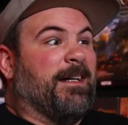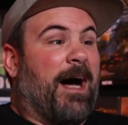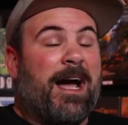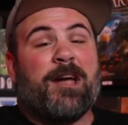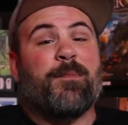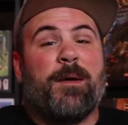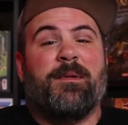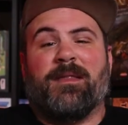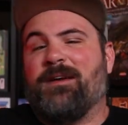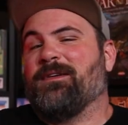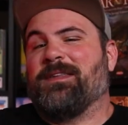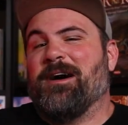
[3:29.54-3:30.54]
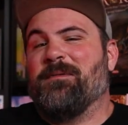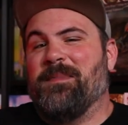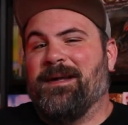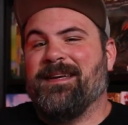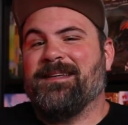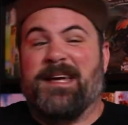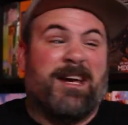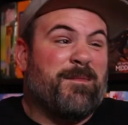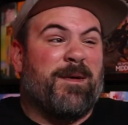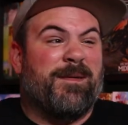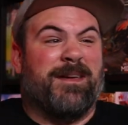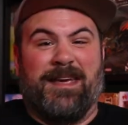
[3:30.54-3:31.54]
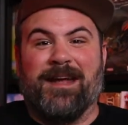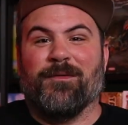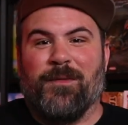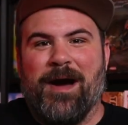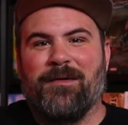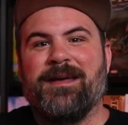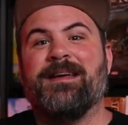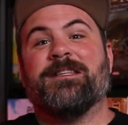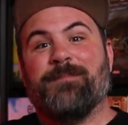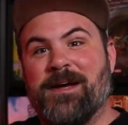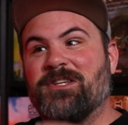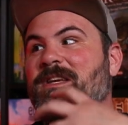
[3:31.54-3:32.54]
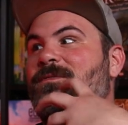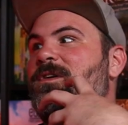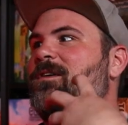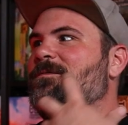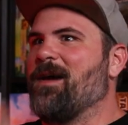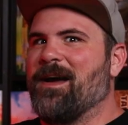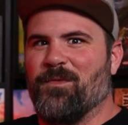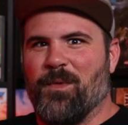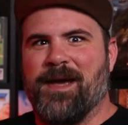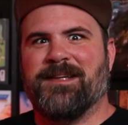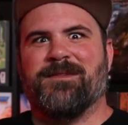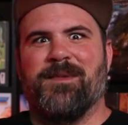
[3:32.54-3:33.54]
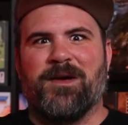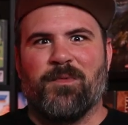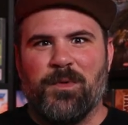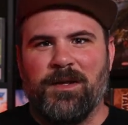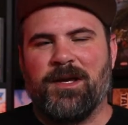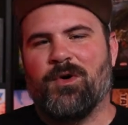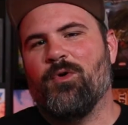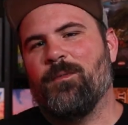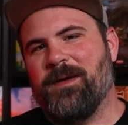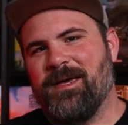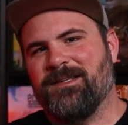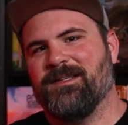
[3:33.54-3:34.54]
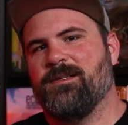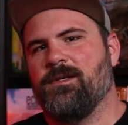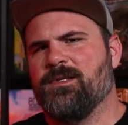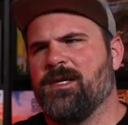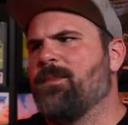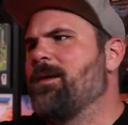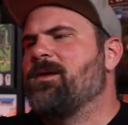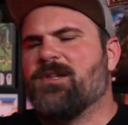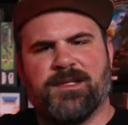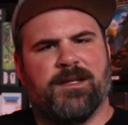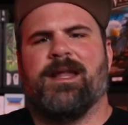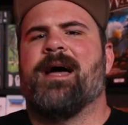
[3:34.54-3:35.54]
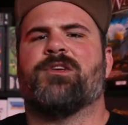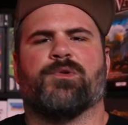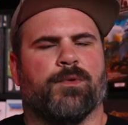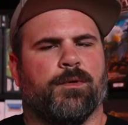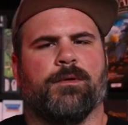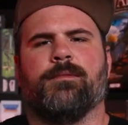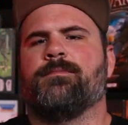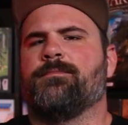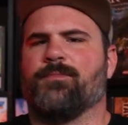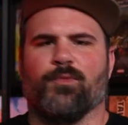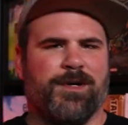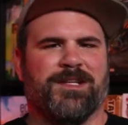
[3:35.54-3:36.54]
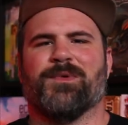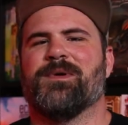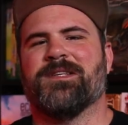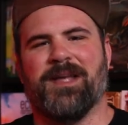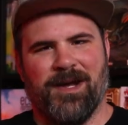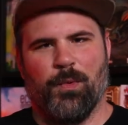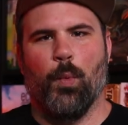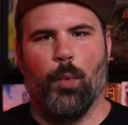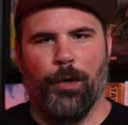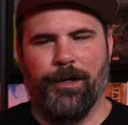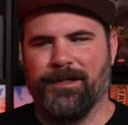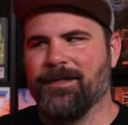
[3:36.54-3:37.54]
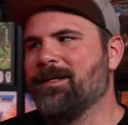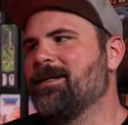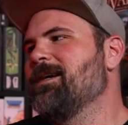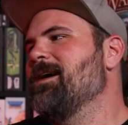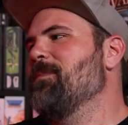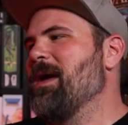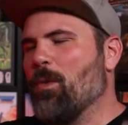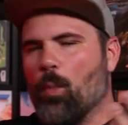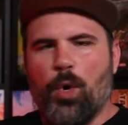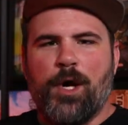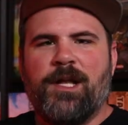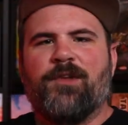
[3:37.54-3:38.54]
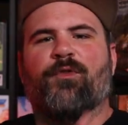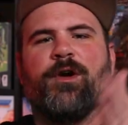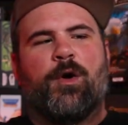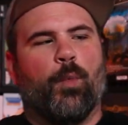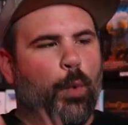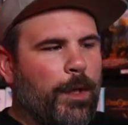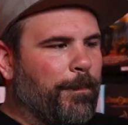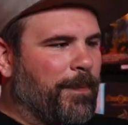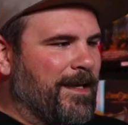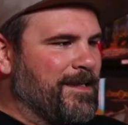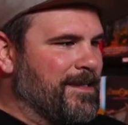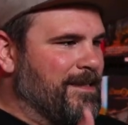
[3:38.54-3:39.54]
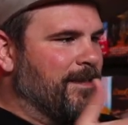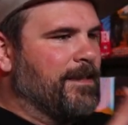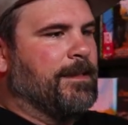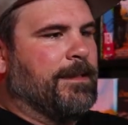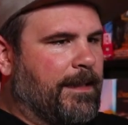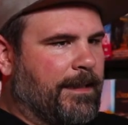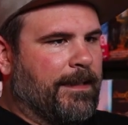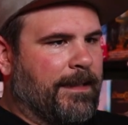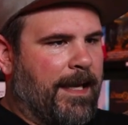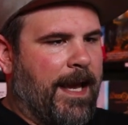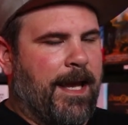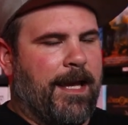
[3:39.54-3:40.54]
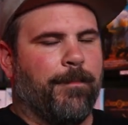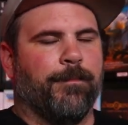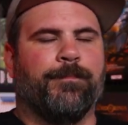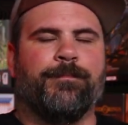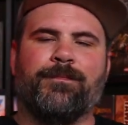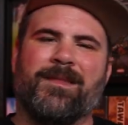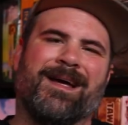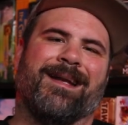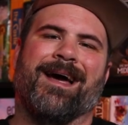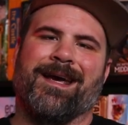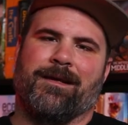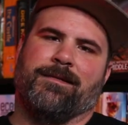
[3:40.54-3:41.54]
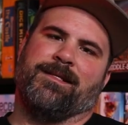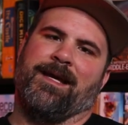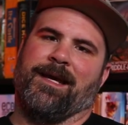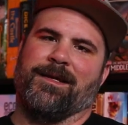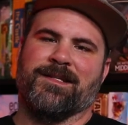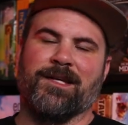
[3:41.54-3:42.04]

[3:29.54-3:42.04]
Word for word: I could probably live without minis. I could probably get around it, especially if you can find ways to make really cool pieces using maybe just a natural resource like wood. Make wood for your wood pieces in the game, and I can dig it.